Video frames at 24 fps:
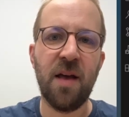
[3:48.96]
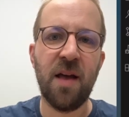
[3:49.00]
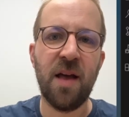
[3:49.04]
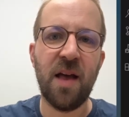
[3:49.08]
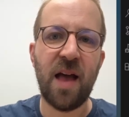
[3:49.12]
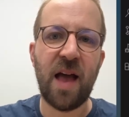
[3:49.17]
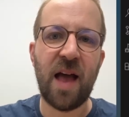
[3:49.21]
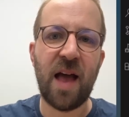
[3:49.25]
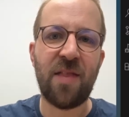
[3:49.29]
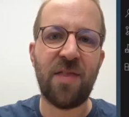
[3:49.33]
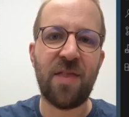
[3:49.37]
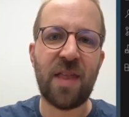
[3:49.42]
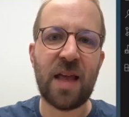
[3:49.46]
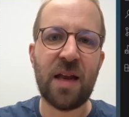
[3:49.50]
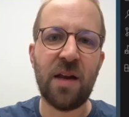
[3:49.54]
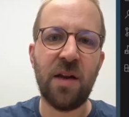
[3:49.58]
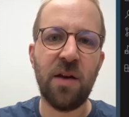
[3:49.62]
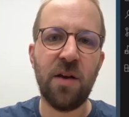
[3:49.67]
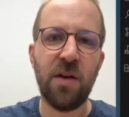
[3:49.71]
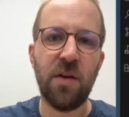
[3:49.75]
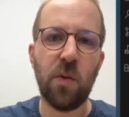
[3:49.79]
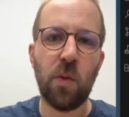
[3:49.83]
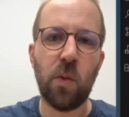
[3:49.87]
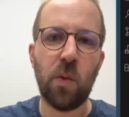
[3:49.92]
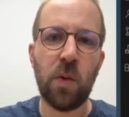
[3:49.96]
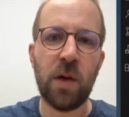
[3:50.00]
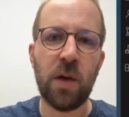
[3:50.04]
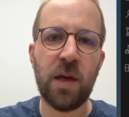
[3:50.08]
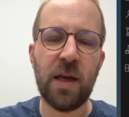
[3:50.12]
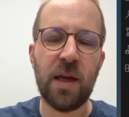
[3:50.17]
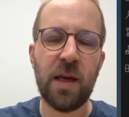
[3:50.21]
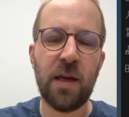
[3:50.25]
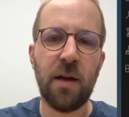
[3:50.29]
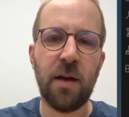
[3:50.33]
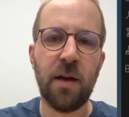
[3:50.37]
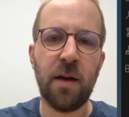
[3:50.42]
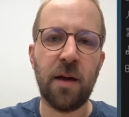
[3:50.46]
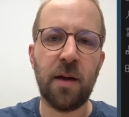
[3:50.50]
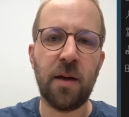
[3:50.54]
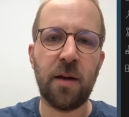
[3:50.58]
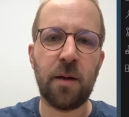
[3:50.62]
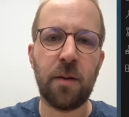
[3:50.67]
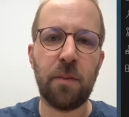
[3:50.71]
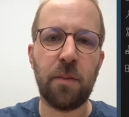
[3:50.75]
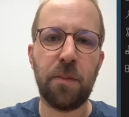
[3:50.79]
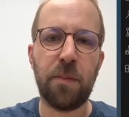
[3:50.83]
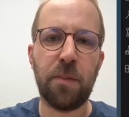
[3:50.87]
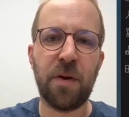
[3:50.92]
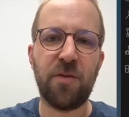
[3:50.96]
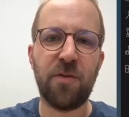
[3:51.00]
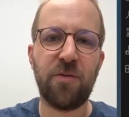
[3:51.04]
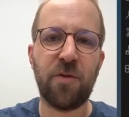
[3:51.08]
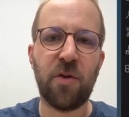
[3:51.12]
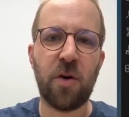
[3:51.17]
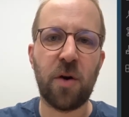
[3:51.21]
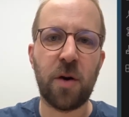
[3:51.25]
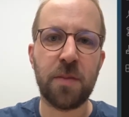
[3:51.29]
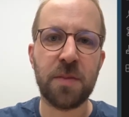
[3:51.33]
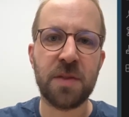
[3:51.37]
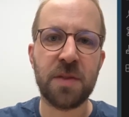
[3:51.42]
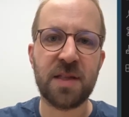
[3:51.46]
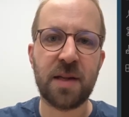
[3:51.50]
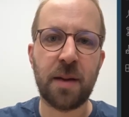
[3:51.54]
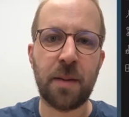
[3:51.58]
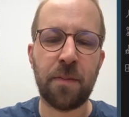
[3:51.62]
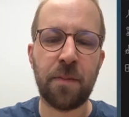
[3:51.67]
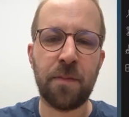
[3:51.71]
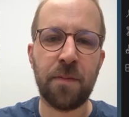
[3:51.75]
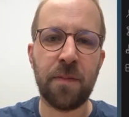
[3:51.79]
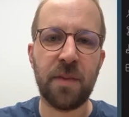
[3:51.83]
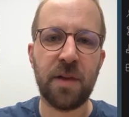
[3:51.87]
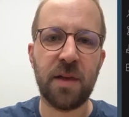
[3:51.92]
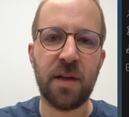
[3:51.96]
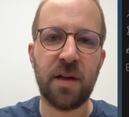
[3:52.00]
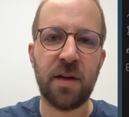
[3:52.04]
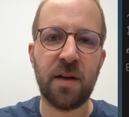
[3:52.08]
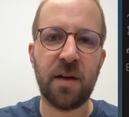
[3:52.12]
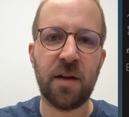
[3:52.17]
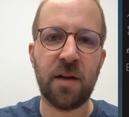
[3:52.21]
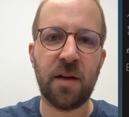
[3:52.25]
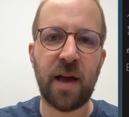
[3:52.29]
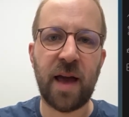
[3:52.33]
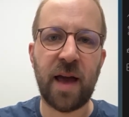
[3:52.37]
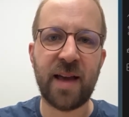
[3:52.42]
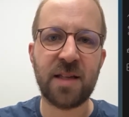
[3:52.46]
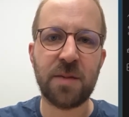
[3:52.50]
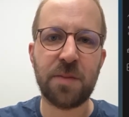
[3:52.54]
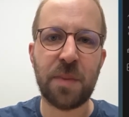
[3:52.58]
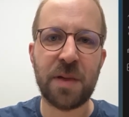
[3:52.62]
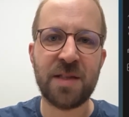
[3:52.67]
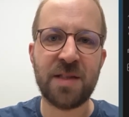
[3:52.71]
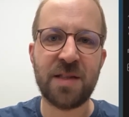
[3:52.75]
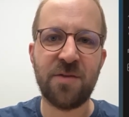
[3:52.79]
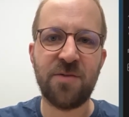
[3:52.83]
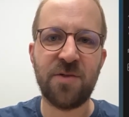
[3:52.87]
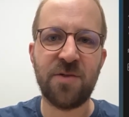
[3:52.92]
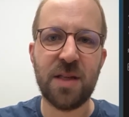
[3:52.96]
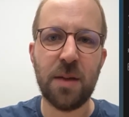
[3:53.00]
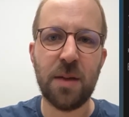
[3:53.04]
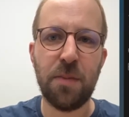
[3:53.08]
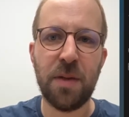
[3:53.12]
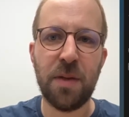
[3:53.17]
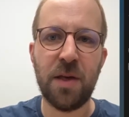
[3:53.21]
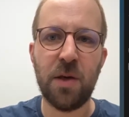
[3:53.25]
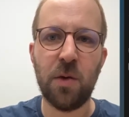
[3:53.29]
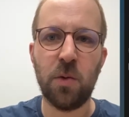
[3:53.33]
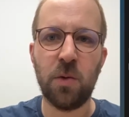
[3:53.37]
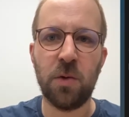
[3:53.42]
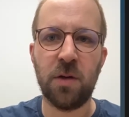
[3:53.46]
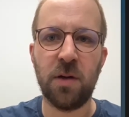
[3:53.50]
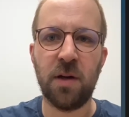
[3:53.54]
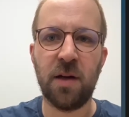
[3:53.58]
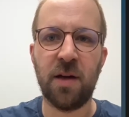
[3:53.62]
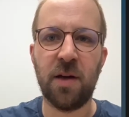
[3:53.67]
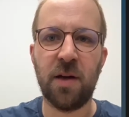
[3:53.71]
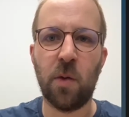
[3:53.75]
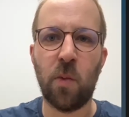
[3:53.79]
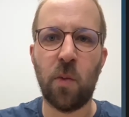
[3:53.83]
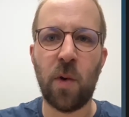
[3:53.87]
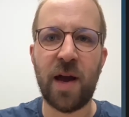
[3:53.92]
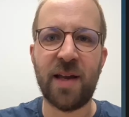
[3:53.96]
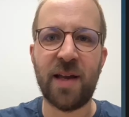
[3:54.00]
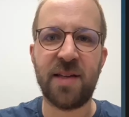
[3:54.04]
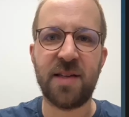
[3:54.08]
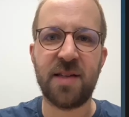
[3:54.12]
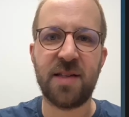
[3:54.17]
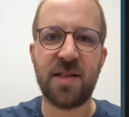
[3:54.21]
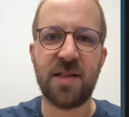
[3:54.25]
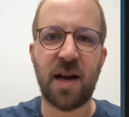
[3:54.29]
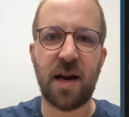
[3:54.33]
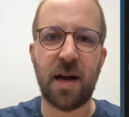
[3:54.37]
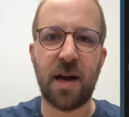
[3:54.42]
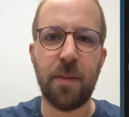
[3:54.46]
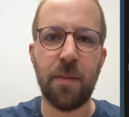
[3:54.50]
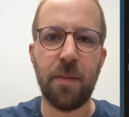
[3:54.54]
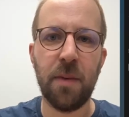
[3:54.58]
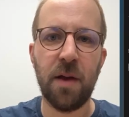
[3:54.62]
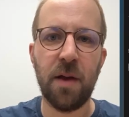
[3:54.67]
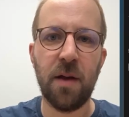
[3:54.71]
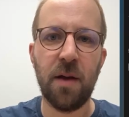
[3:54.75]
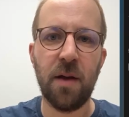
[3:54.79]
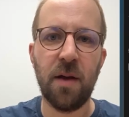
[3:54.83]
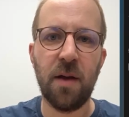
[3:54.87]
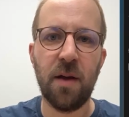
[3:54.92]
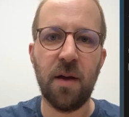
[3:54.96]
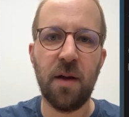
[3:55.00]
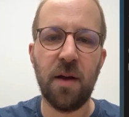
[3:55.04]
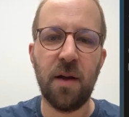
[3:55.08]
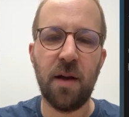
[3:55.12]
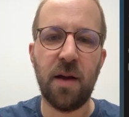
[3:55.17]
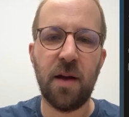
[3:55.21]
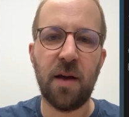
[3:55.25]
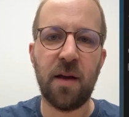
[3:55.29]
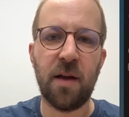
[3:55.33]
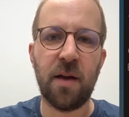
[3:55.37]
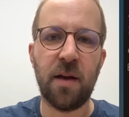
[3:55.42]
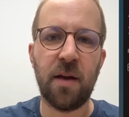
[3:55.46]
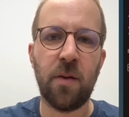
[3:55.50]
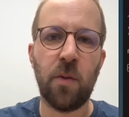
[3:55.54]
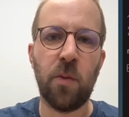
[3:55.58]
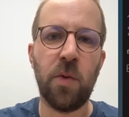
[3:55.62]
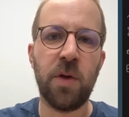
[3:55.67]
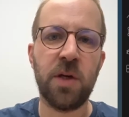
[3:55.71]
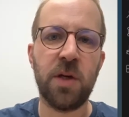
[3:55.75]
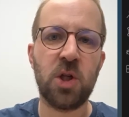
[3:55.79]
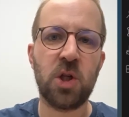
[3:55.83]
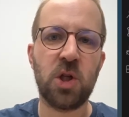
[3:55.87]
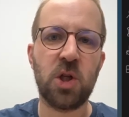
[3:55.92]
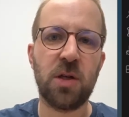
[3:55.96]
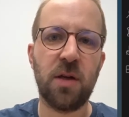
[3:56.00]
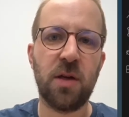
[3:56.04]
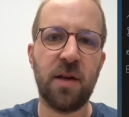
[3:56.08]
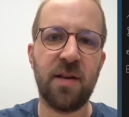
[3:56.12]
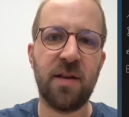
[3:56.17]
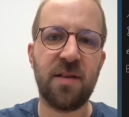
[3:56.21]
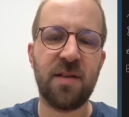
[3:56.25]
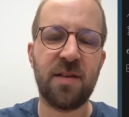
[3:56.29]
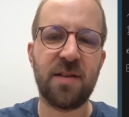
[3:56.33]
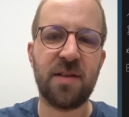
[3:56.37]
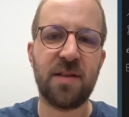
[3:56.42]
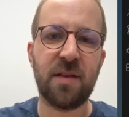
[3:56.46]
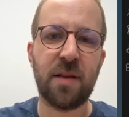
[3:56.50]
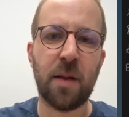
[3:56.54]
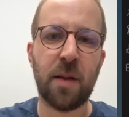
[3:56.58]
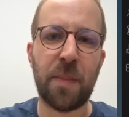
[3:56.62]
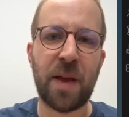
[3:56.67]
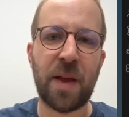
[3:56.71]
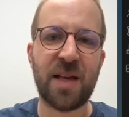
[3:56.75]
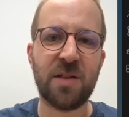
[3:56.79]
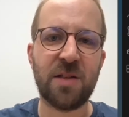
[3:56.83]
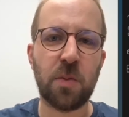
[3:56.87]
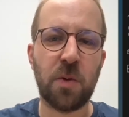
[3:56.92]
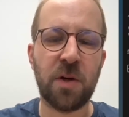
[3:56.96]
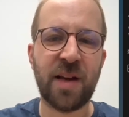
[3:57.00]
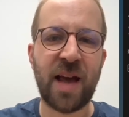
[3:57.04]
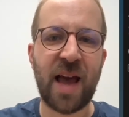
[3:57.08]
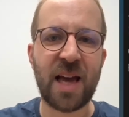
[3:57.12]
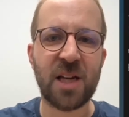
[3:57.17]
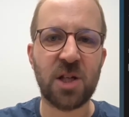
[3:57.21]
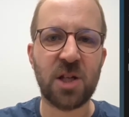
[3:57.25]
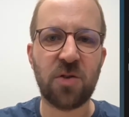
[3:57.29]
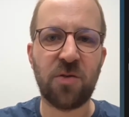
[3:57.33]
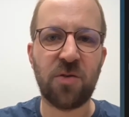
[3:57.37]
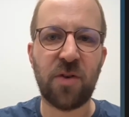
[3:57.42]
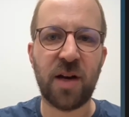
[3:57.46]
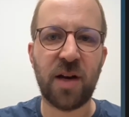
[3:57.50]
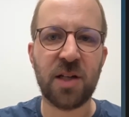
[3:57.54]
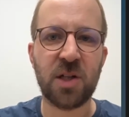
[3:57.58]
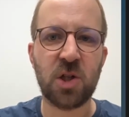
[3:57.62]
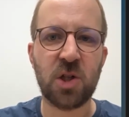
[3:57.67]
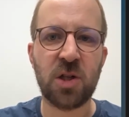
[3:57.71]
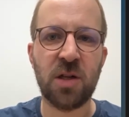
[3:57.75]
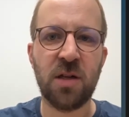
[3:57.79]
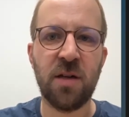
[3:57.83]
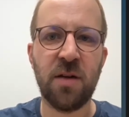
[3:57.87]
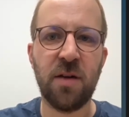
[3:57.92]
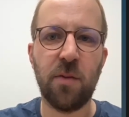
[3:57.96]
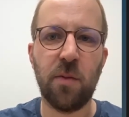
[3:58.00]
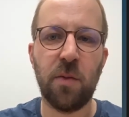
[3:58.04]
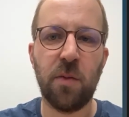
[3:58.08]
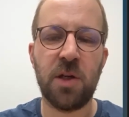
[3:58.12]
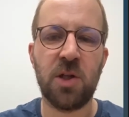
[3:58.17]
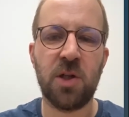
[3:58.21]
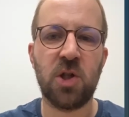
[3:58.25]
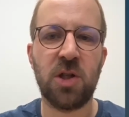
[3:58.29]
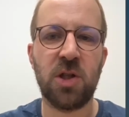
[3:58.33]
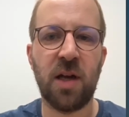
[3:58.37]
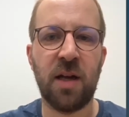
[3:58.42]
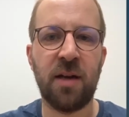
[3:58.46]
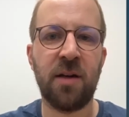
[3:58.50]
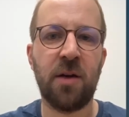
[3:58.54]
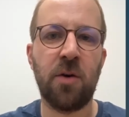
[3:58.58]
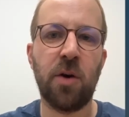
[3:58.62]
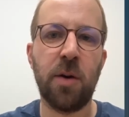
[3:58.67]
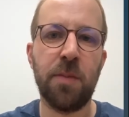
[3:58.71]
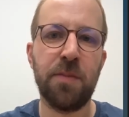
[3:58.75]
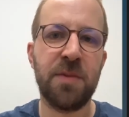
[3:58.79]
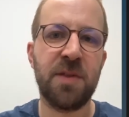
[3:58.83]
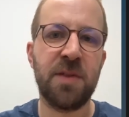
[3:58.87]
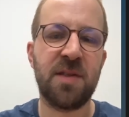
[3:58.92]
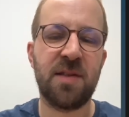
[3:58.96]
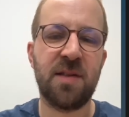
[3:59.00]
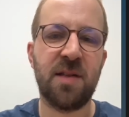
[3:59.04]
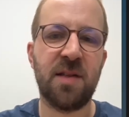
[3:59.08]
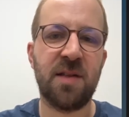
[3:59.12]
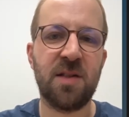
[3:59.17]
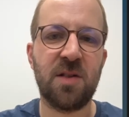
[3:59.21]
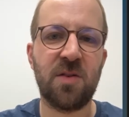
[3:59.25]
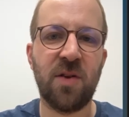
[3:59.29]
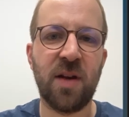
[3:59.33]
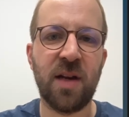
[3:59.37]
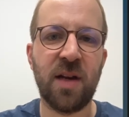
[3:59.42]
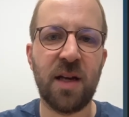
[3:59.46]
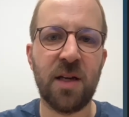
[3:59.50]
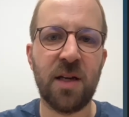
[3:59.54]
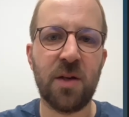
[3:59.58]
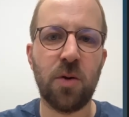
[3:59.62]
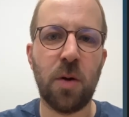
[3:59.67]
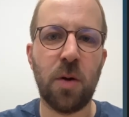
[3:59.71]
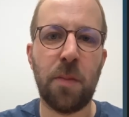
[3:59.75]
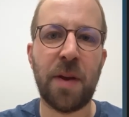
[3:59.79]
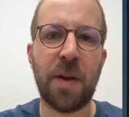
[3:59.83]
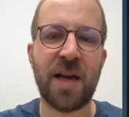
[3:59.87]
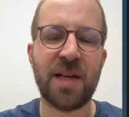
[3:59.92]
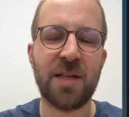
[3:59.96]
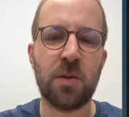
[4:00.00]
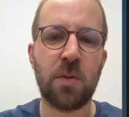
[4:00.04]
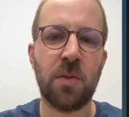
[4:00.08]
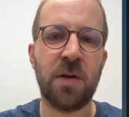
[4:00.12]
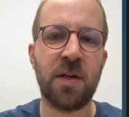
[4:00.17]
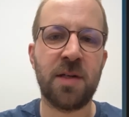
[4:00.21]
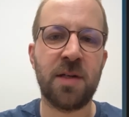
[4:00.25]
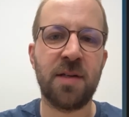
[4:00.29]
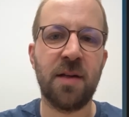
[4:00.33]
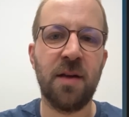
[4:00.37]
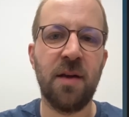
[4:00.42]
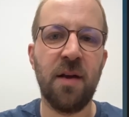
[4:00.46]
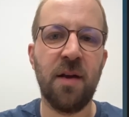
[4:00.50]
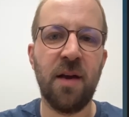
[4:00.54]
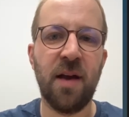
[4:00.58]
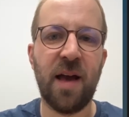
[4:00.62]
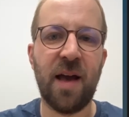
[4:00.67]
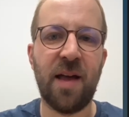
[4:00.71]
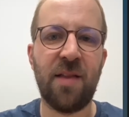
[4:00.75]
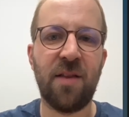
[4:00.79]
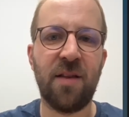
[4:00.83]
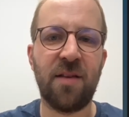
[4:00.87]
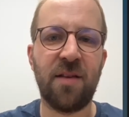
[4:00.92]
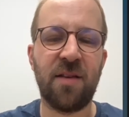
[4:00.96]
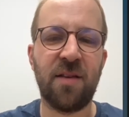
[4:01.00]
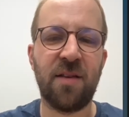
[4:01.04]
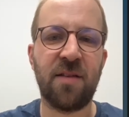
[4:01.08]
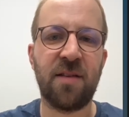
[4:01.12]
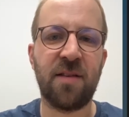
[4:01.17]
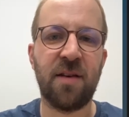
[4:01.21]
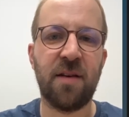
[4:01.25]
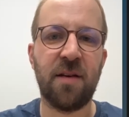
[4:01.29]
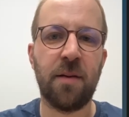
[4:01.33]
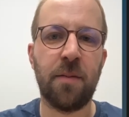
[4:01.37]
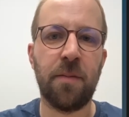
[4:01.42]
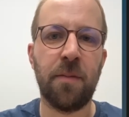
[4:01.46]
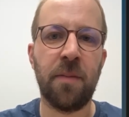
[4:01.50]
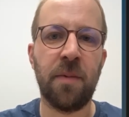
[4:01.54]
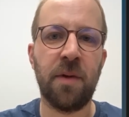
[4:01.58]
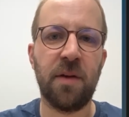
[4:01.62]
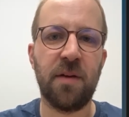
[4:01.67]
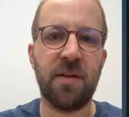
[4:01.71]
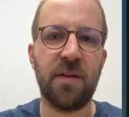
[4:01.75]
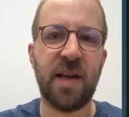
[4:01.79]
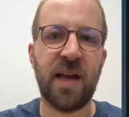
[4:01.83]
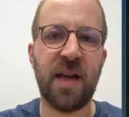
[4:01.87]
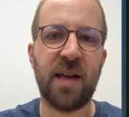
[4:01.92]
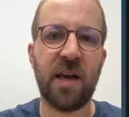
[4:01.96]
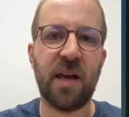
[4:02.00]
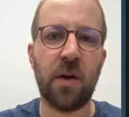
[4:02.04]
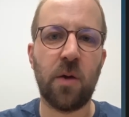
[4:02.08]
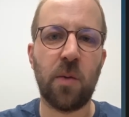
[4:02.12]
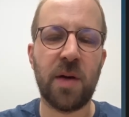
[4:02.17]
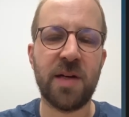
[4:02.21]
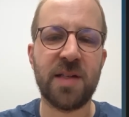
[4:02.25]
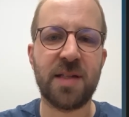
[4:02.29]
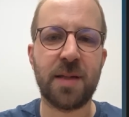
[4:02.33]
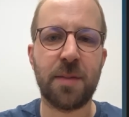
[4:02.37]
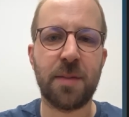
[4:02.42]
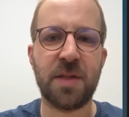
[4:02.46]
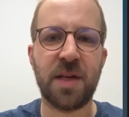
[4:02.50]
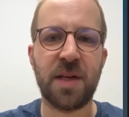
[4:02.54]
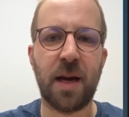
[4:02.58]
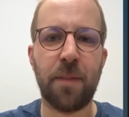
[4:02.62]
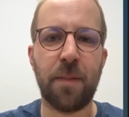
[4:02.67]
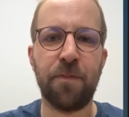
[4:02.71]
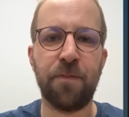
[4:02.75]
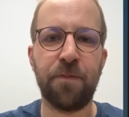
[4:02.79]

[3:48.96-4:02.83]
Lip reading: And then we perform some expensive CPU wait time, which is the password hash function, which encrypts the string into a password, and this is taking quite some time.